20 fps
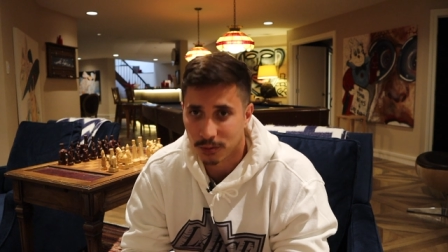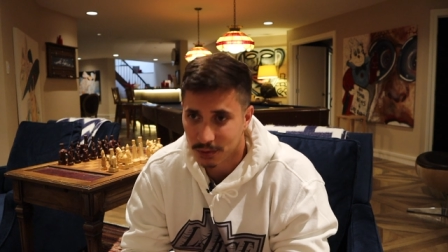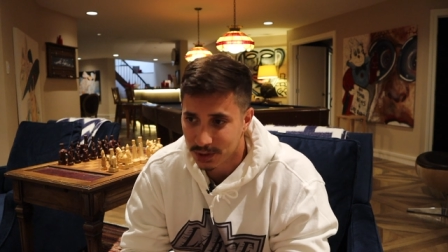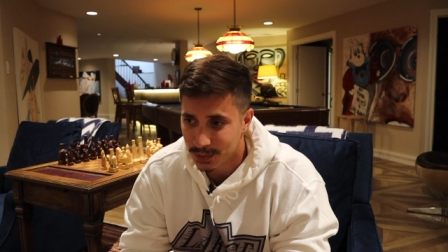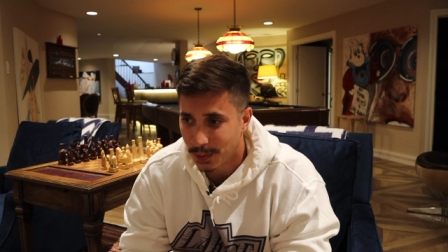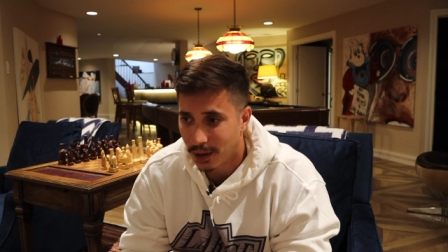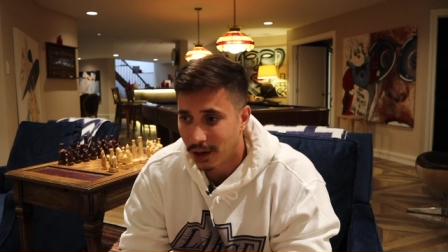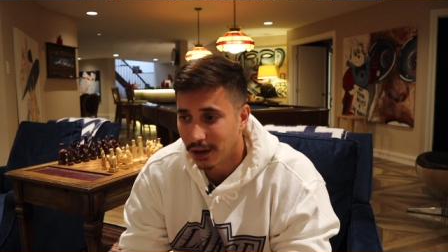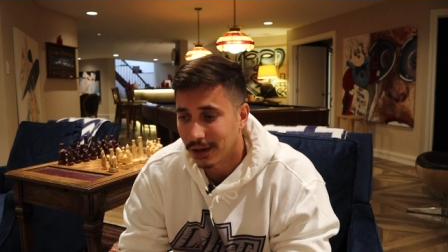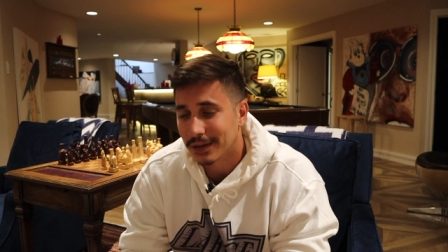
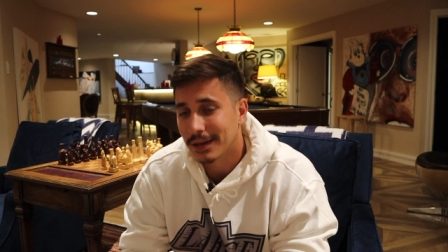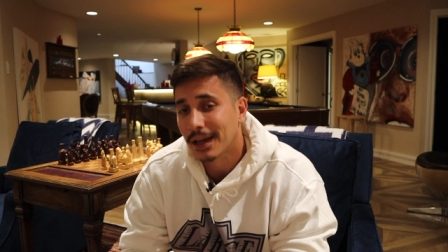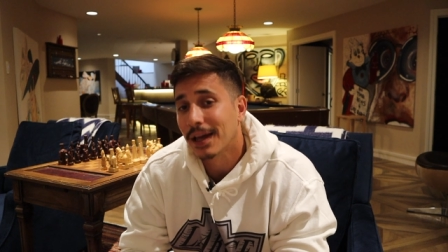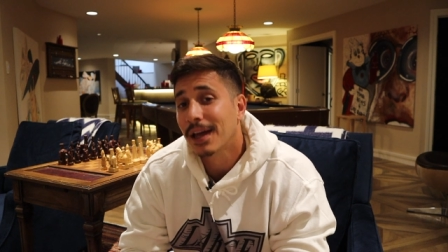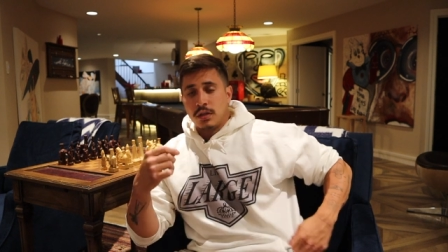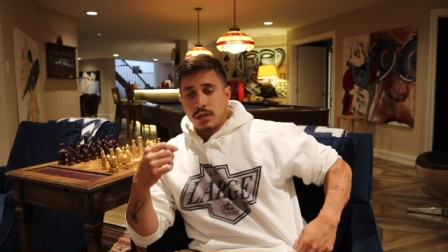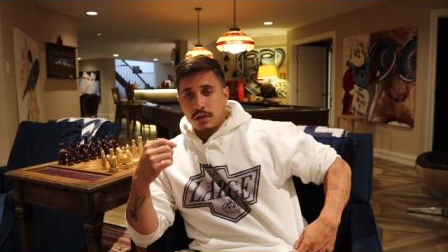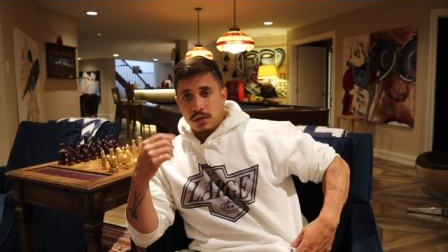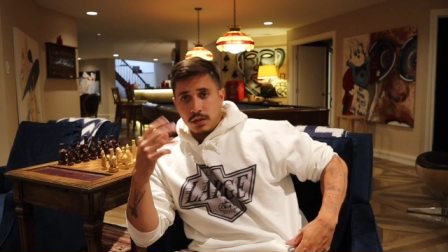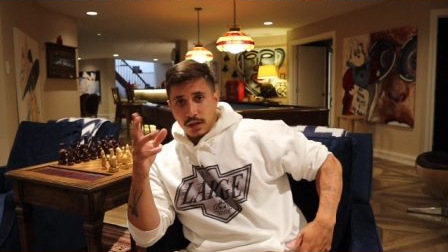respond.
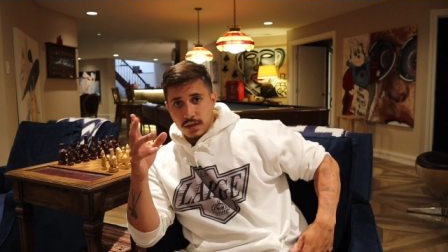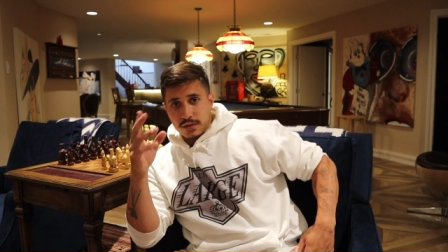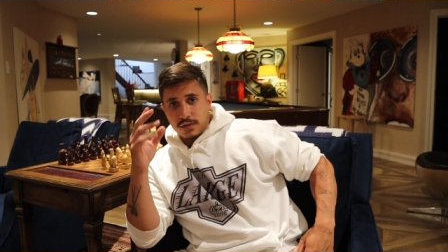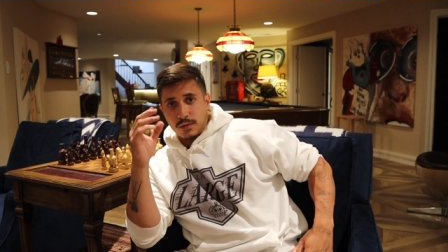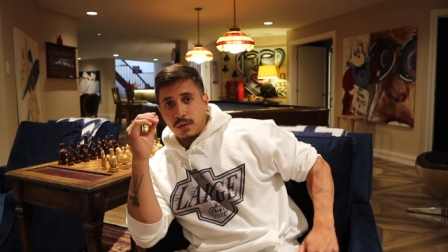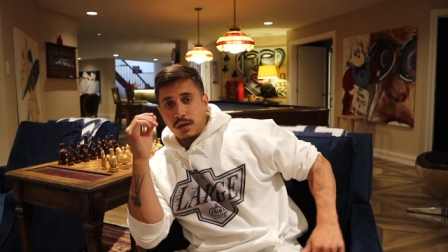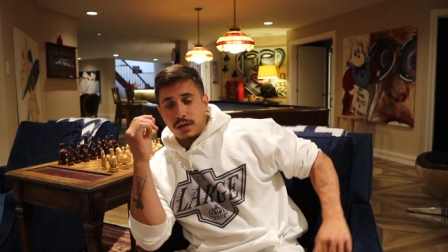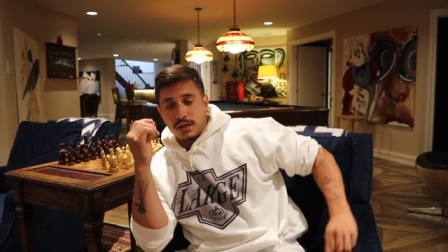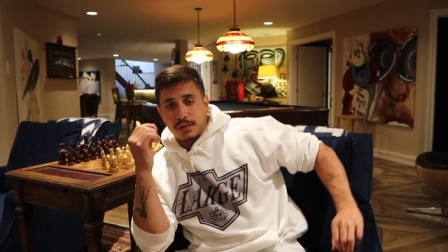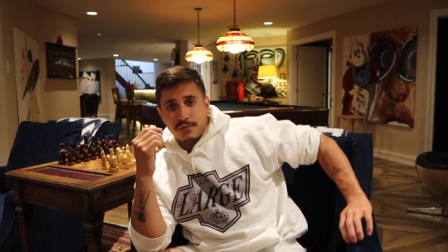You guys
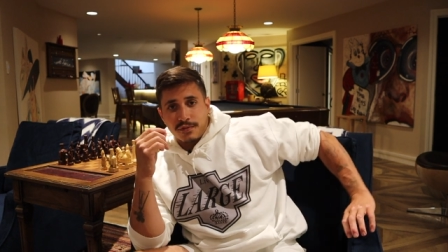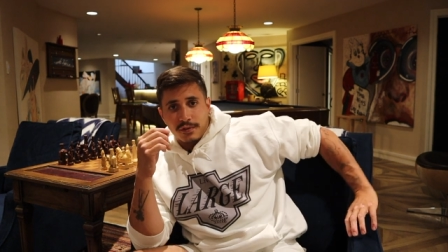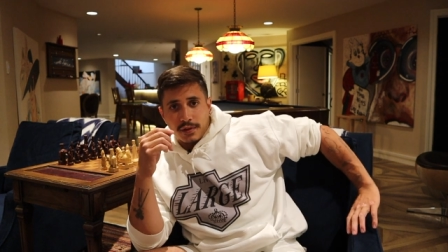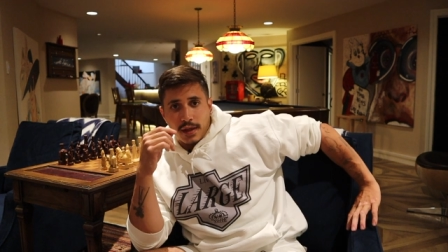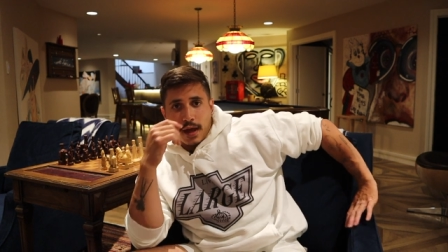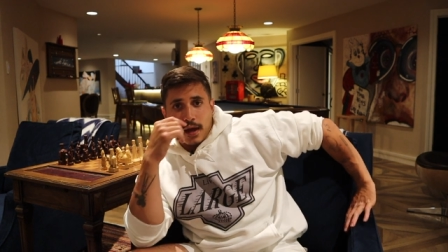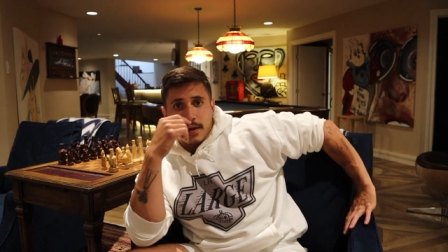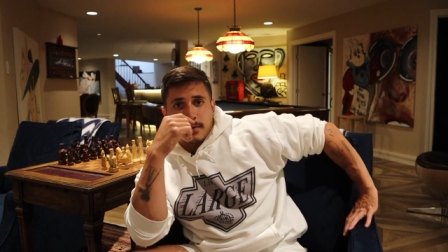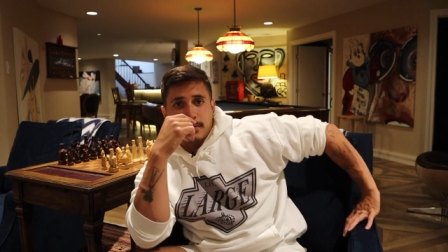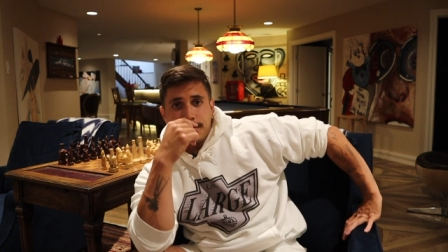are welcome for that.